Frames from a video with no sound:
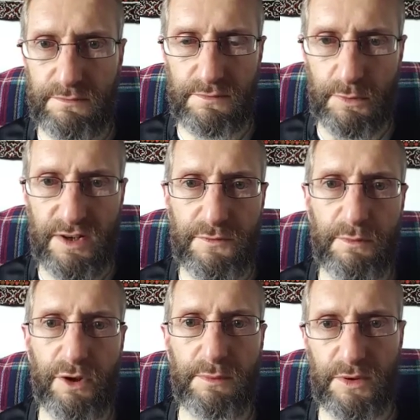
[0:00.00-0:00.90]
away from
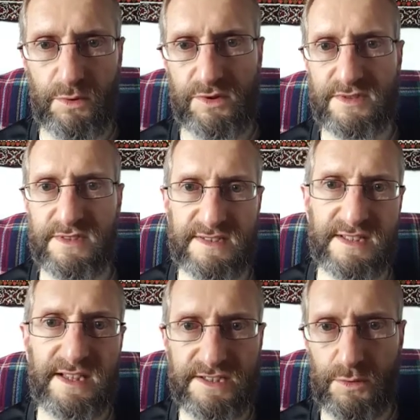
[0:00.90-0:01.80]
home. It was the stage.